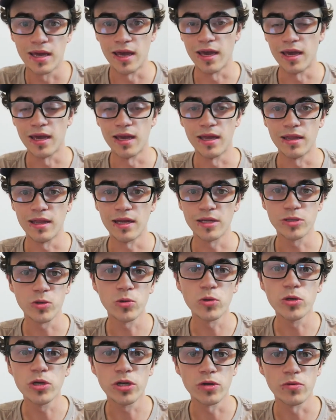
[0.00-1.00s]
and that's
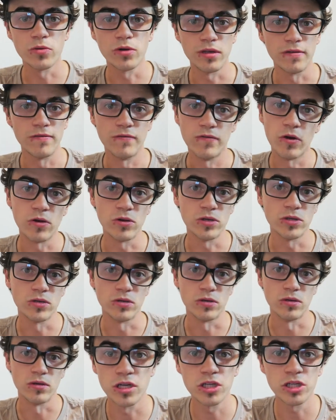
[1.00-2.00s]
all you can really focus
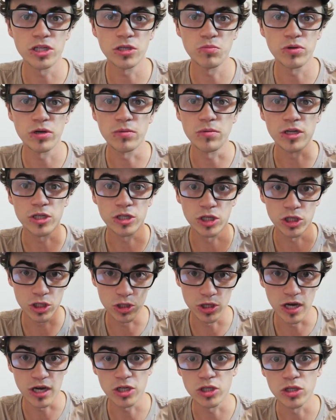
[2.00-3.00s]
on. It just pretty much
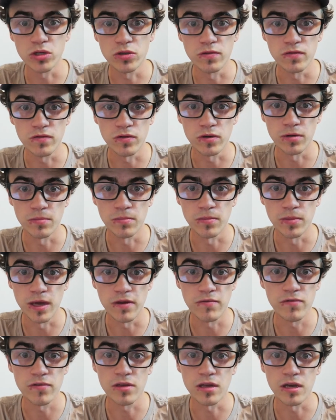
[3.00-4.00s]
distracts you from
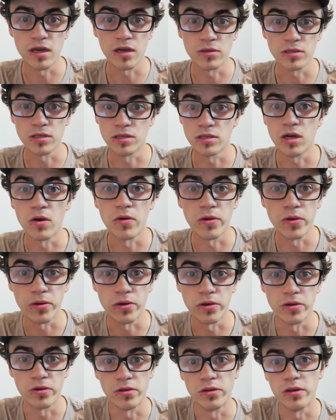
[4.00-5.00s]
everything else that's going
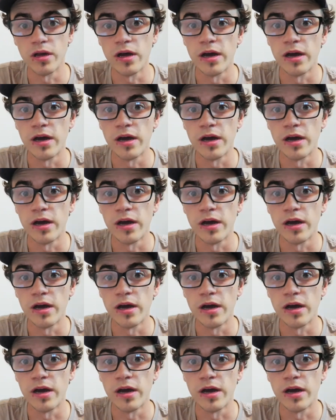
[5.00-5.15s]
on in your